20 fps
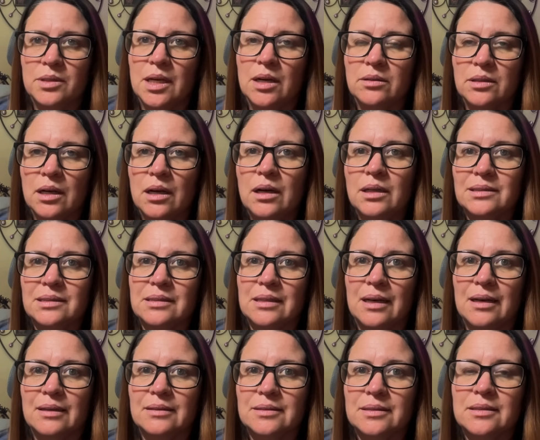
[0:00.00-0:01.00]
without
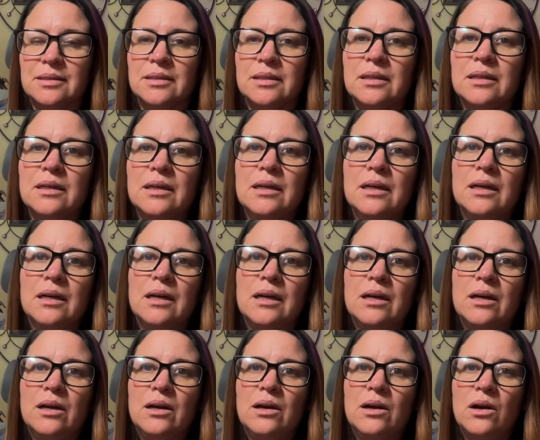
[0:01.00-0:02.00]
contact.
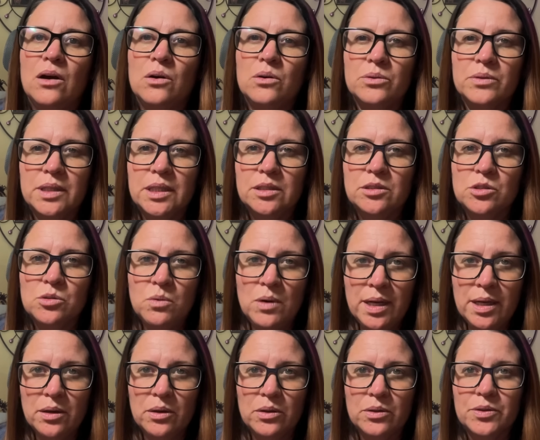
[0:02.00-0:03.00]
On the
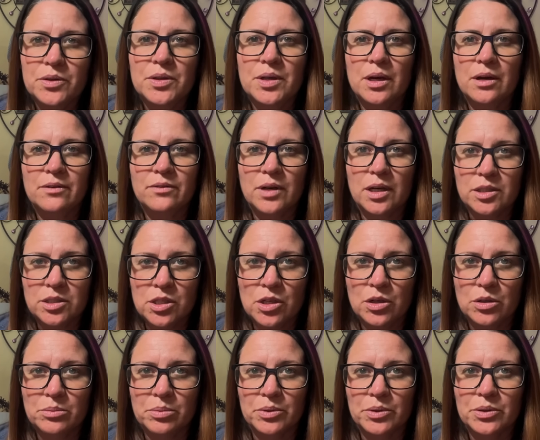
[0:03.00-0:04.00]
12th of
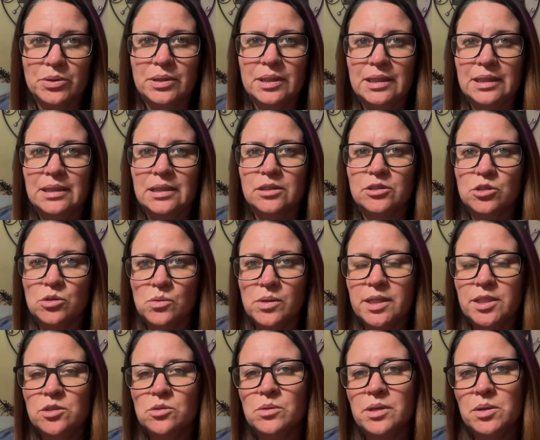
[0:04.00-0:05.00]
October in
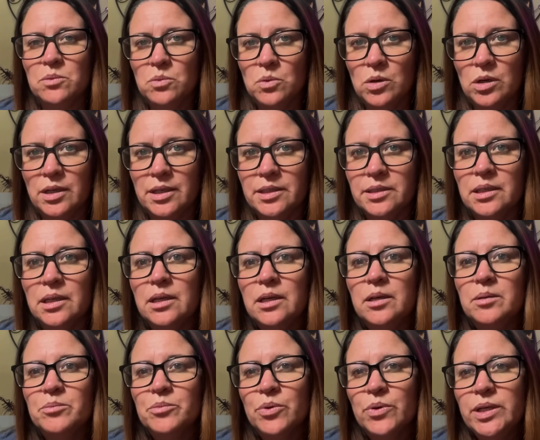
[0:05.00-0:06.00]
2021,
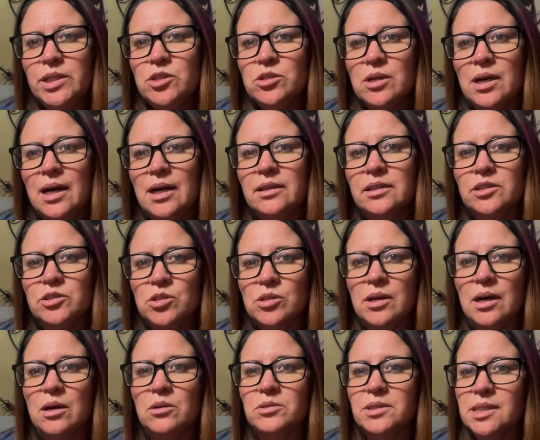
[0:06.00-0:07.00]
pre-trial and
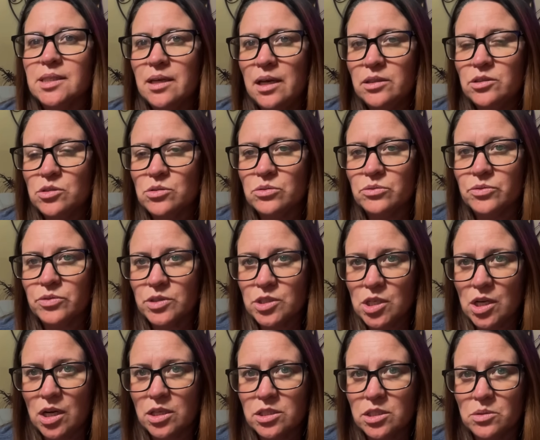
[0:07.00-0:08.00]
trial was scheduled for
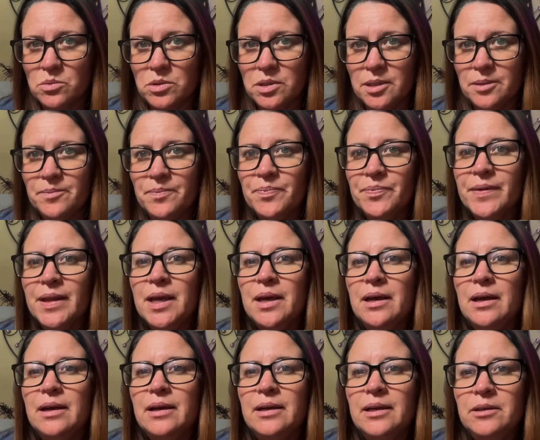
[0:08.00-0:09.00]
Joshua.
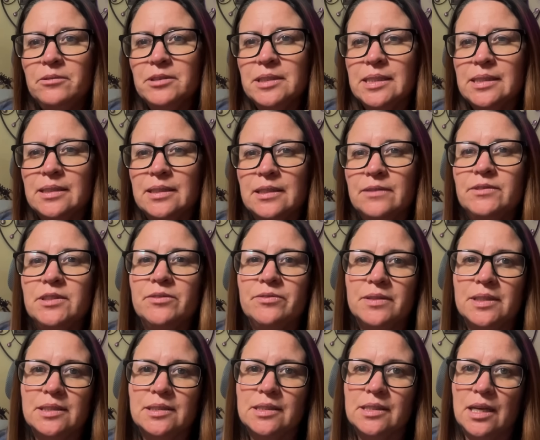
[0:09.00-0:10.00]
He received
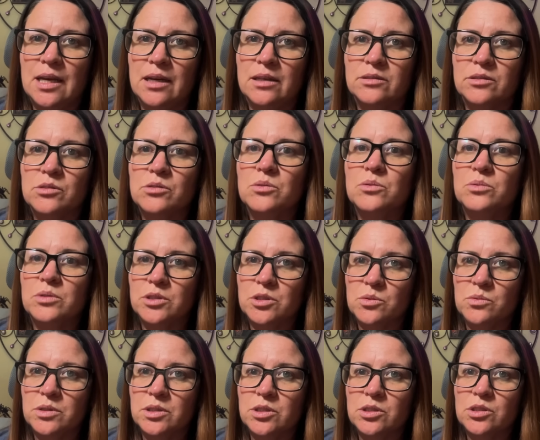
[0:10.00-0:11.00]
defense counsel,
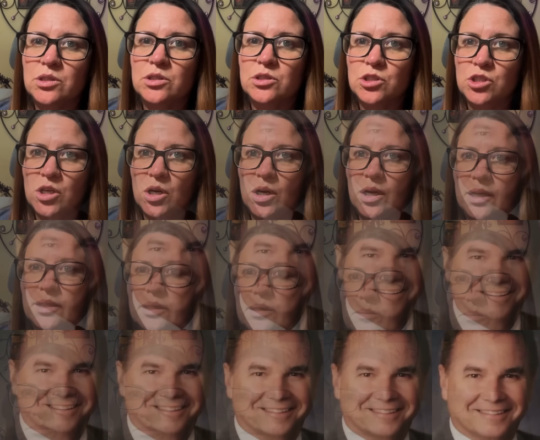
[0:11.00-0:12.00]
which was John
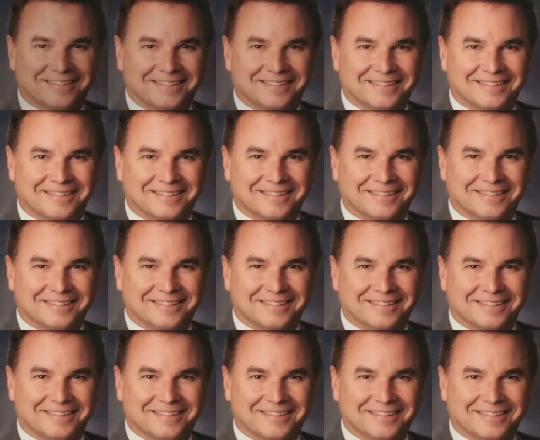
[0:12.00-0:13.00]
Mealing,
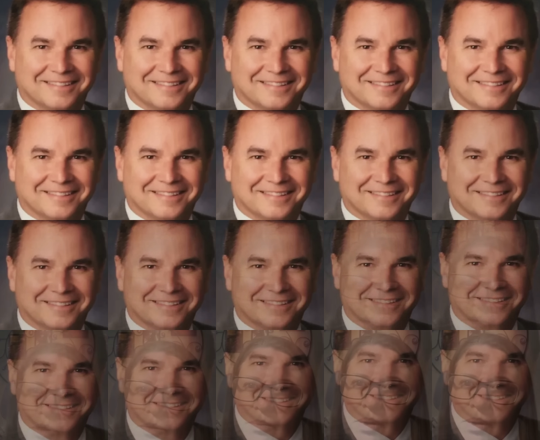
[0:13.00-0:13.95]
the prosecutor was